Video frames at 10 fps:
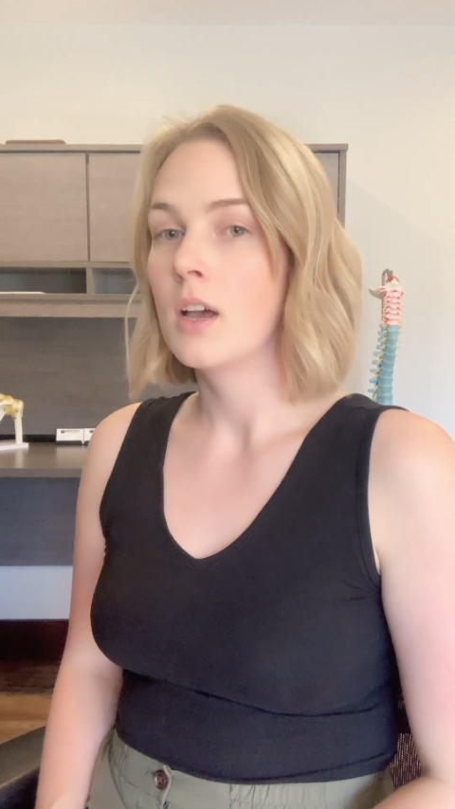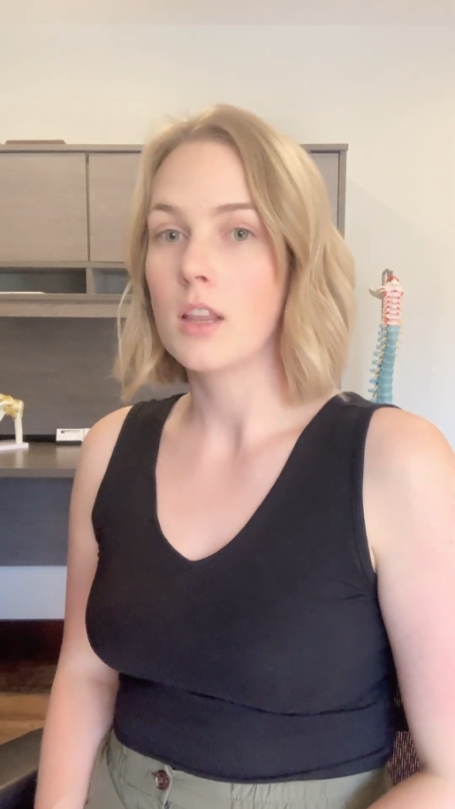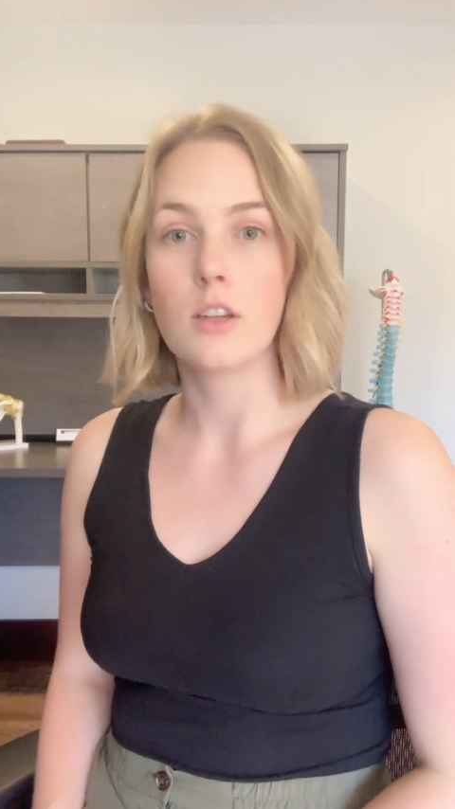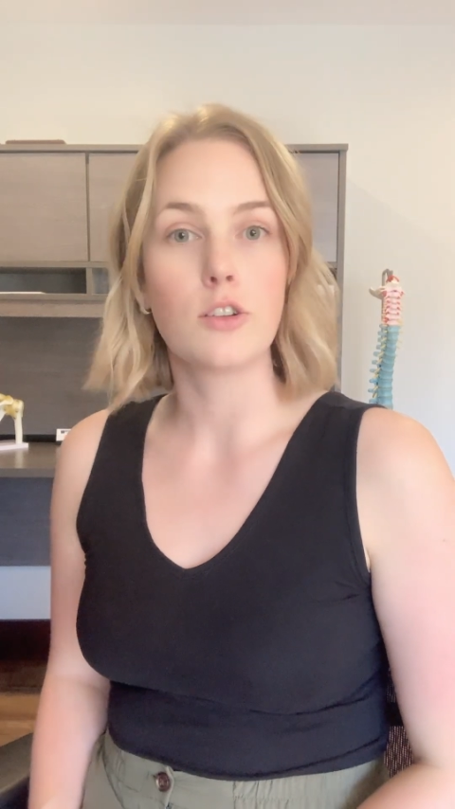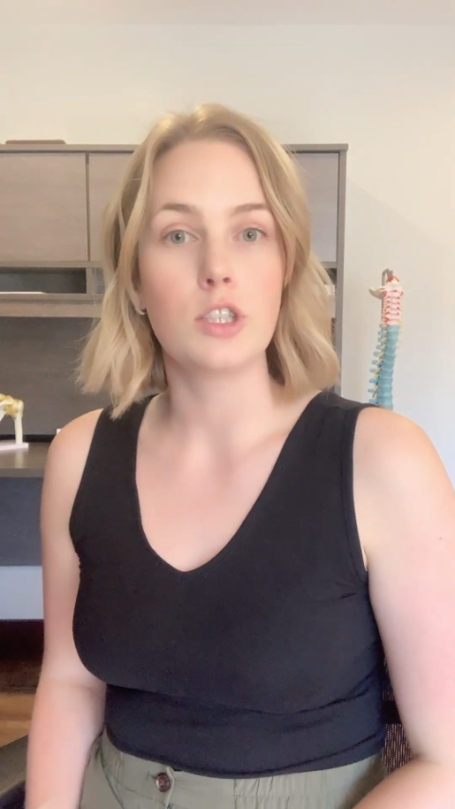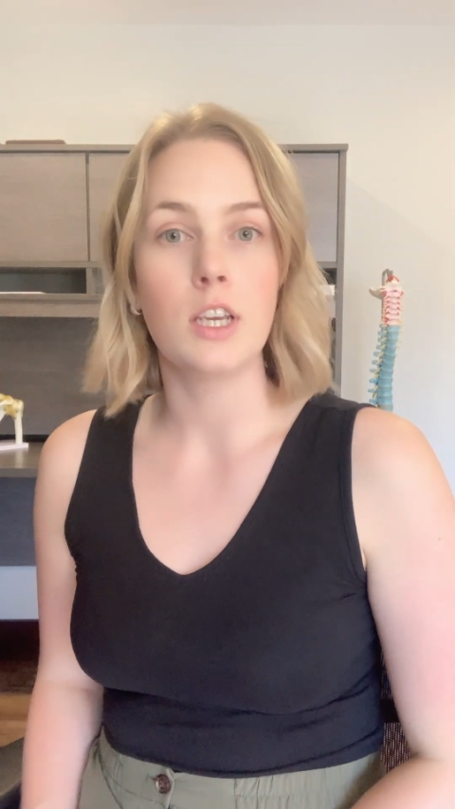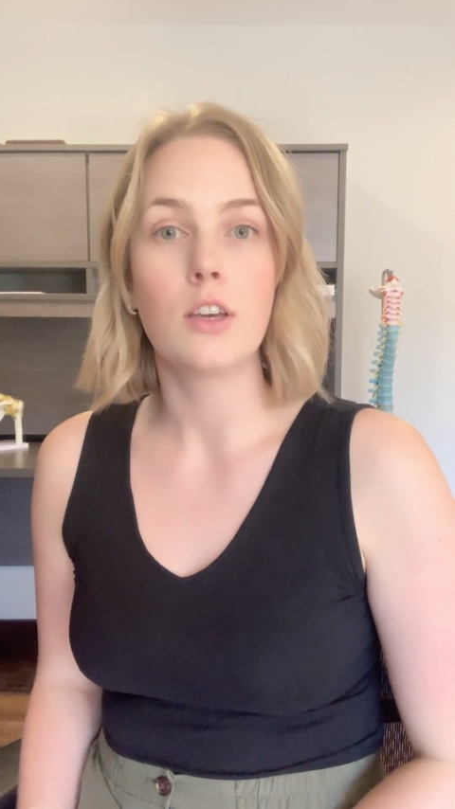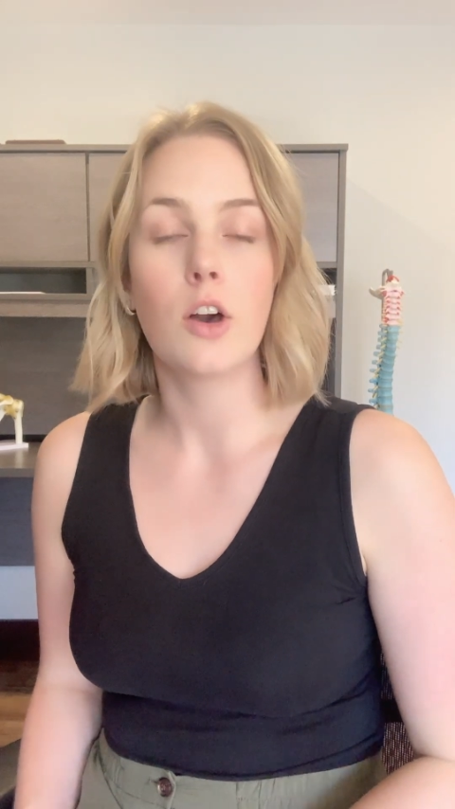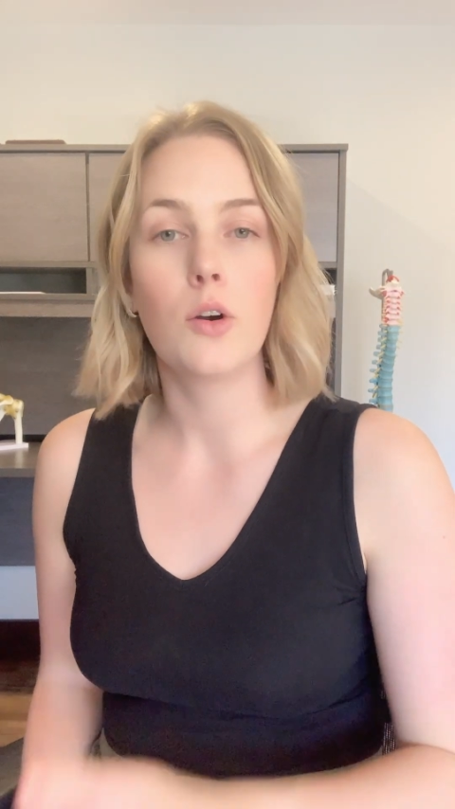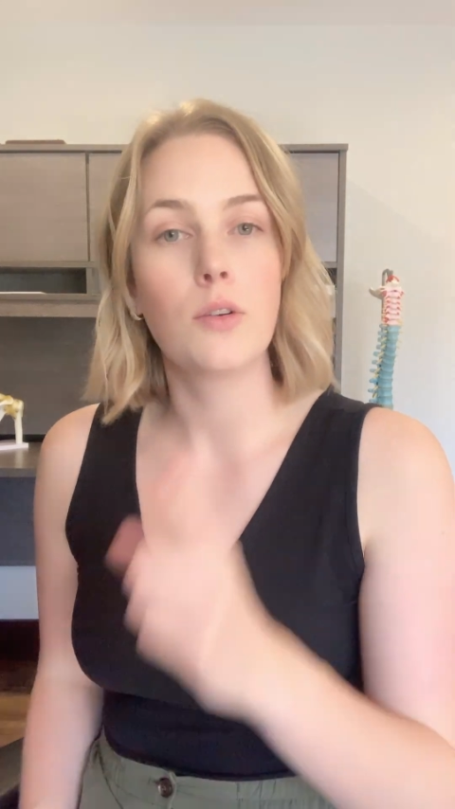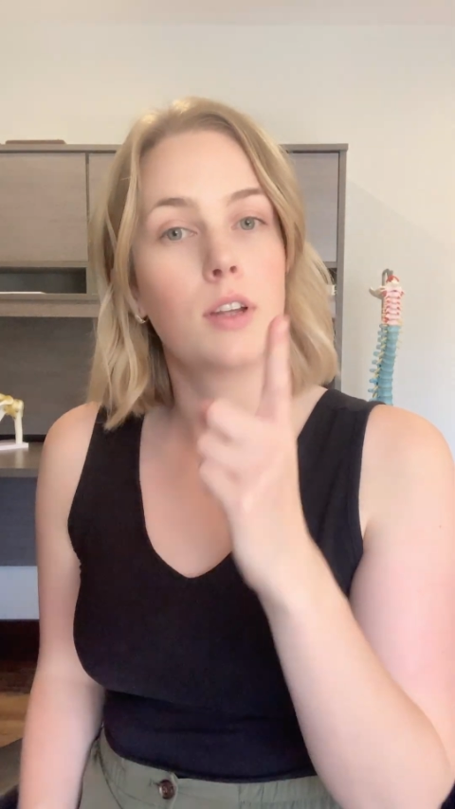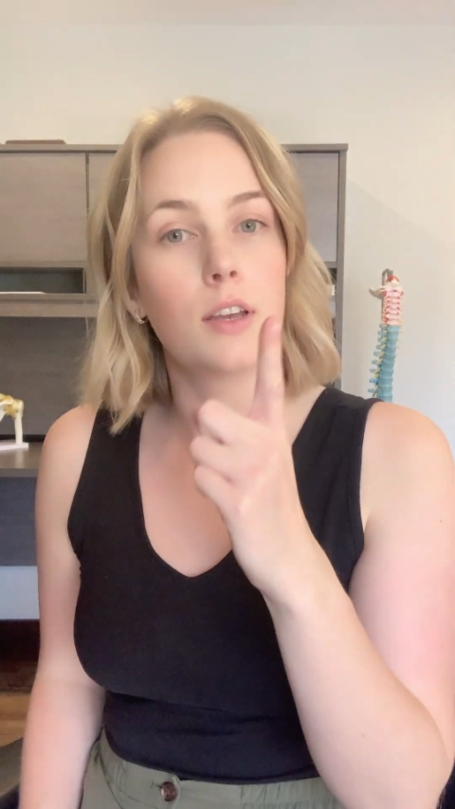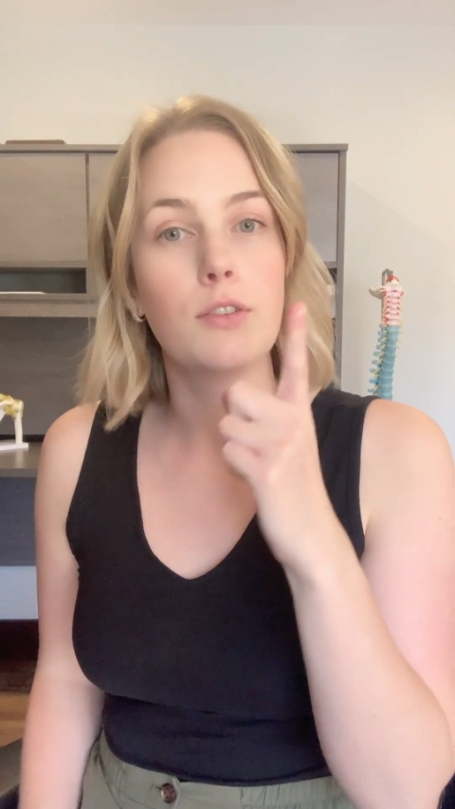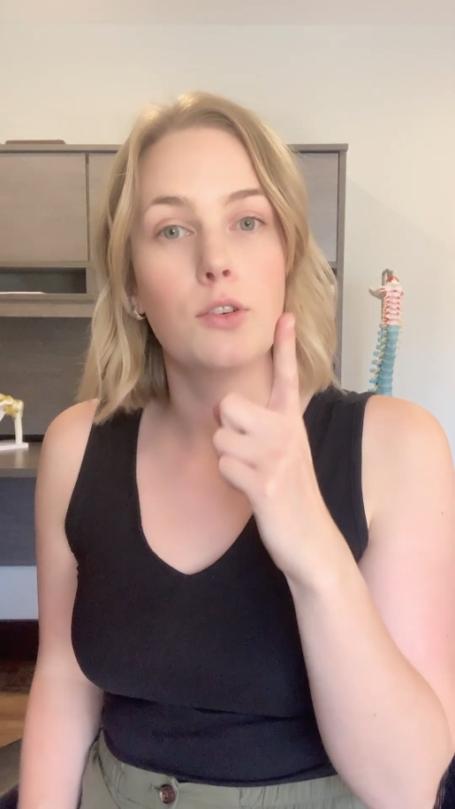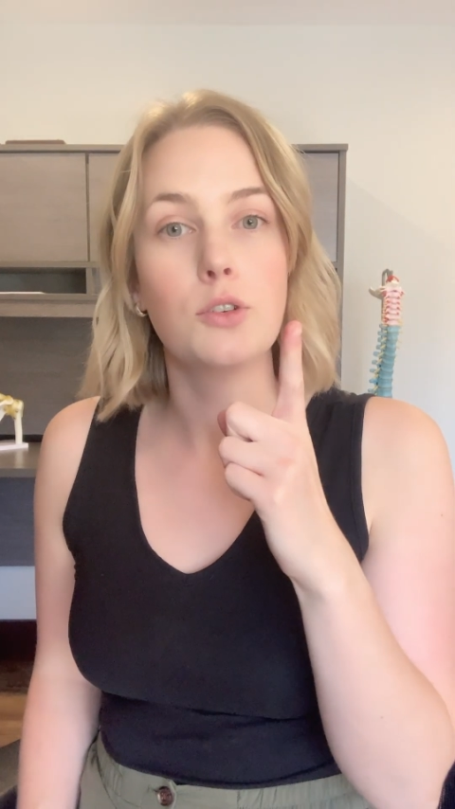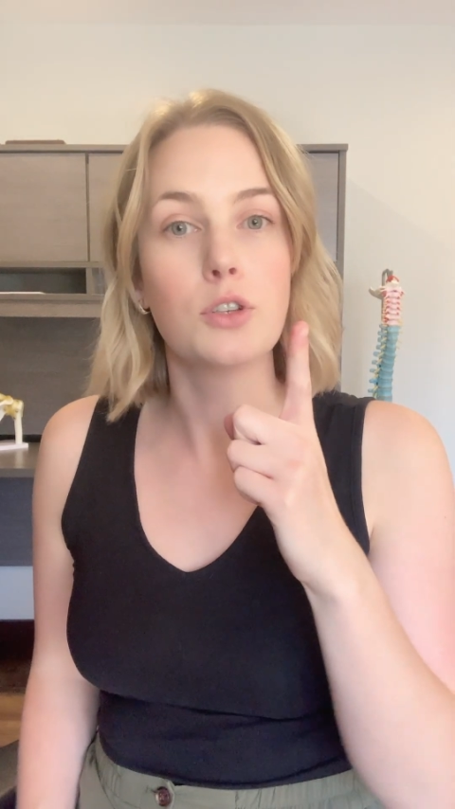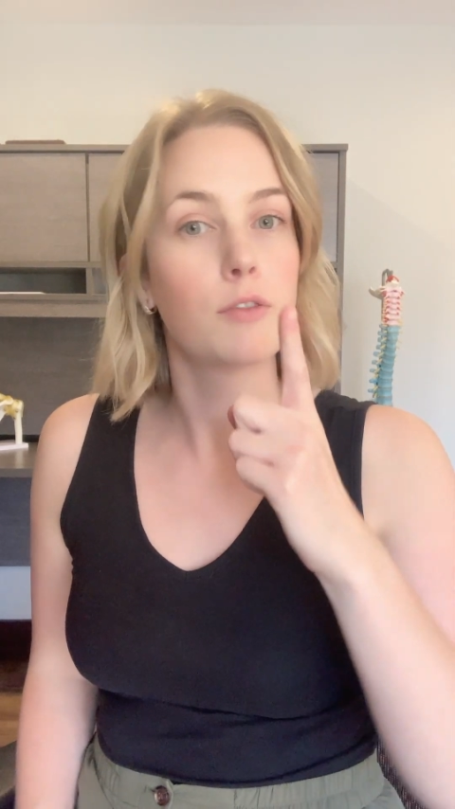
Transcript: A little cheat code, if you use your